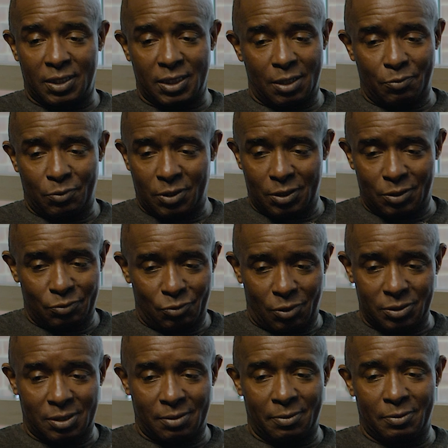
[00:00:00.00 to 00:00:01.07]
they don't want to
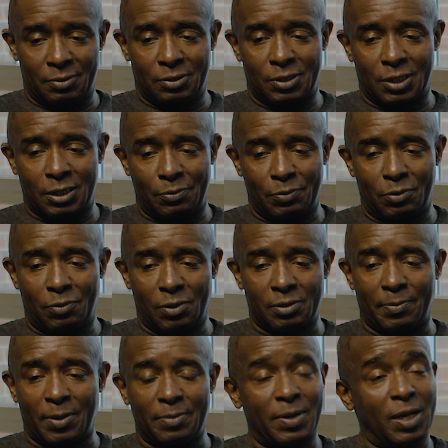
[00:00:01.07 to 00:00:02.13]
rock the
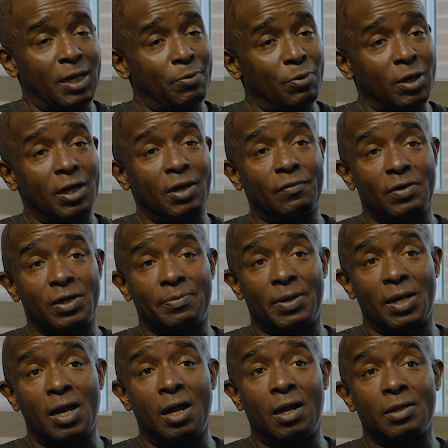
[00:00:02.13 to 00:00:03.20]
boat, and they work
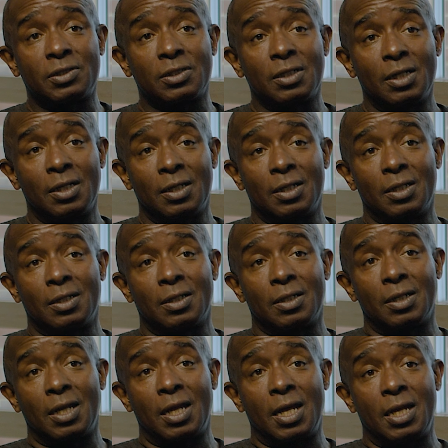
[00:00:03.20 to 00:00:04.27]
incredibly hard.
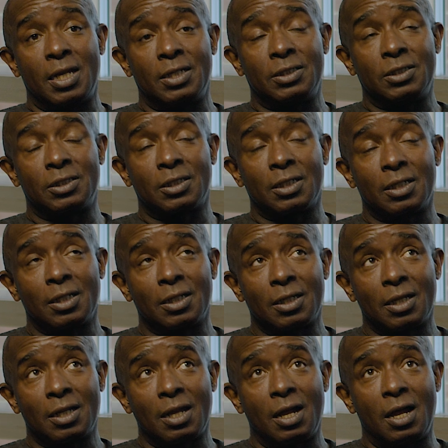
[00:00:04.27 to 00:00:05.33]
And
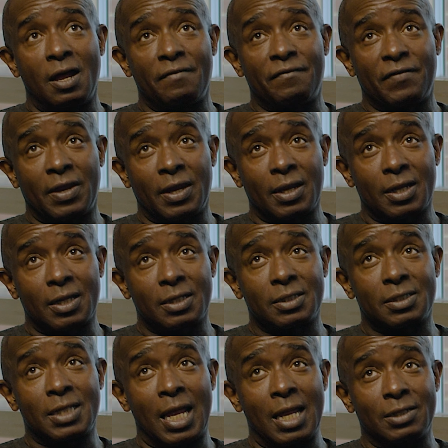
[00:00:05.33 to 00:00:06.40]
I think
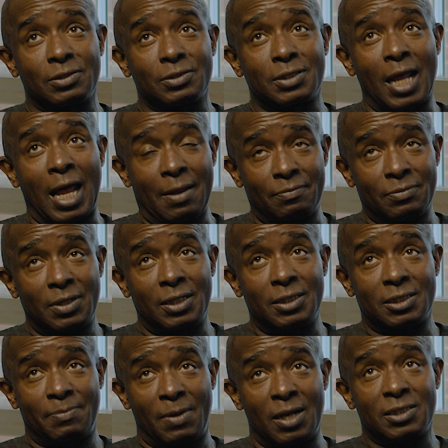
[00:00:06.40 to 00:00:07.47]
that
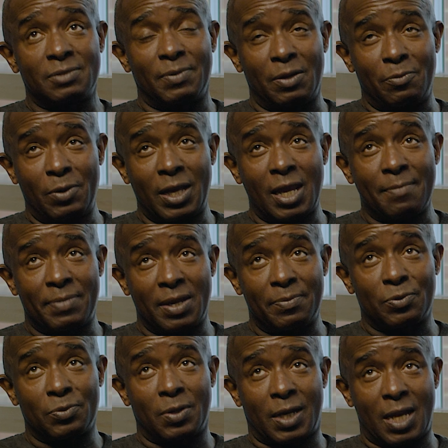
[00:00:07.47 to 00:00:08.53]
inspires me, and we get
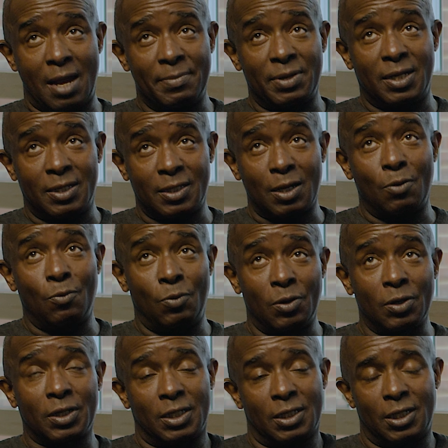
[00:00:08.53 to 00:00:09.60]
people that are coming in that are
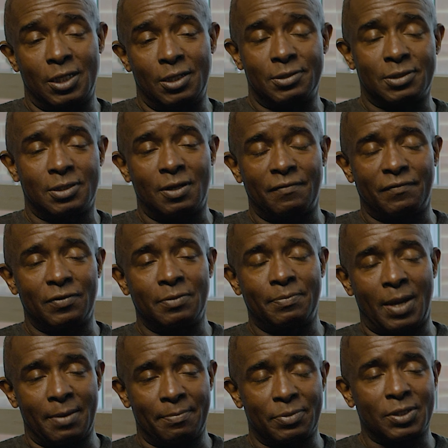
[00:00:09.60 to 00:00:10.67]
working using our food
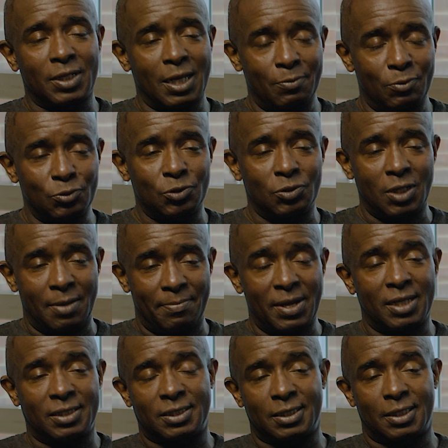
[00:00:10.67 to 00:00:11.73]
bank, but they will do their
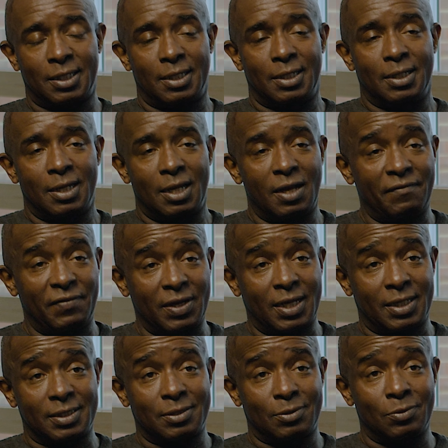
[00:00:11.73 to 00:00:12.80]
best. And I think
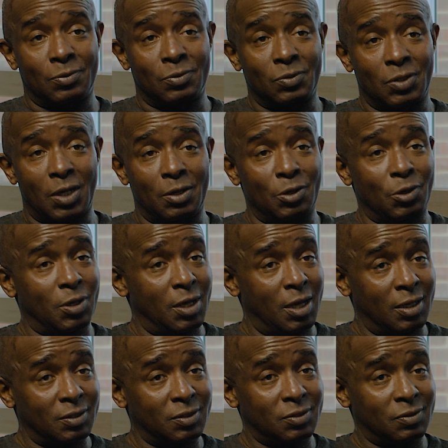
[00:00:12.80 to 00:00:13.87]
that's all you can
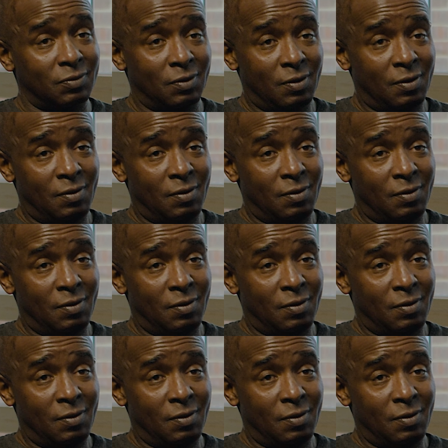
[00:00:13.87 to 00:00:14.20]
ask